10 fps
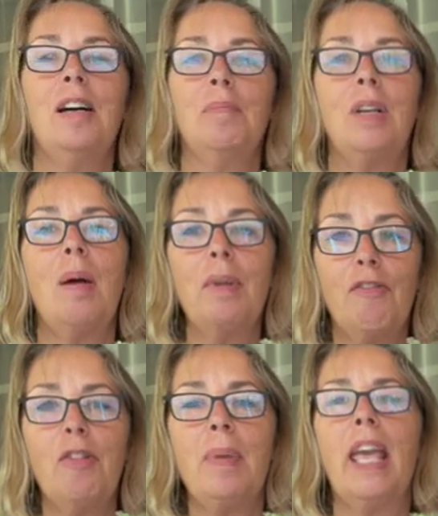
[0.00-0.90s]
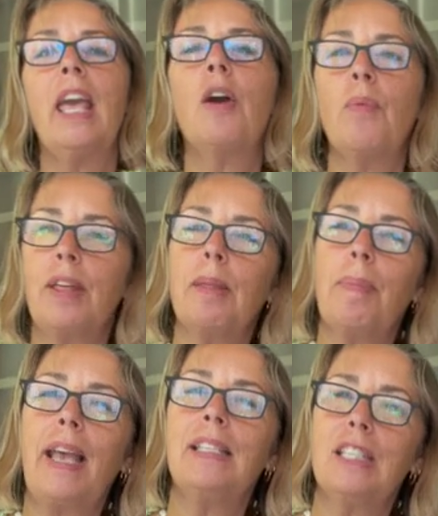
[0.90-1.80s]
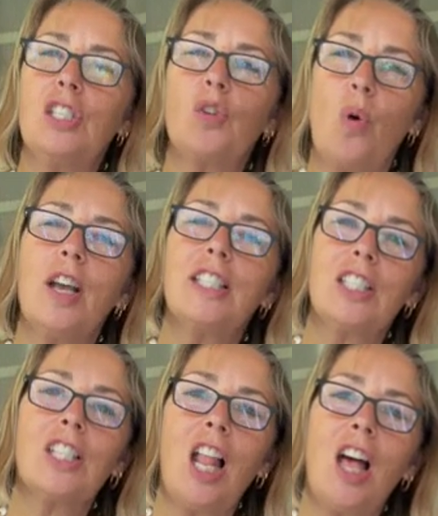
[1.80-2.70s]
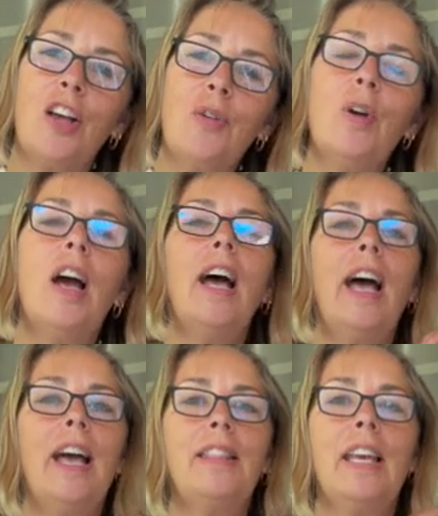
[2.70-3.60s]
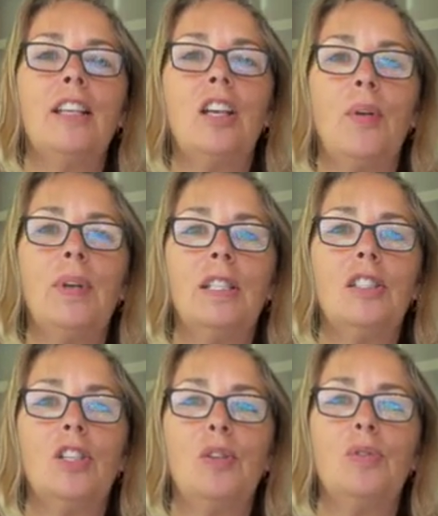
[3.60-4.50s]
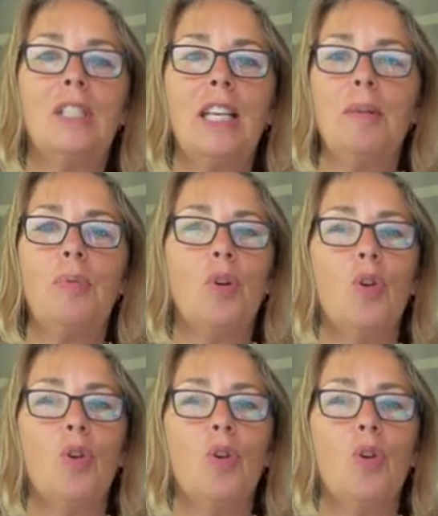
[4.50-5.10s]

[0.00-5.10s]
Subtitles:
Coming from here where the pace is quite slow, and then going to Singapore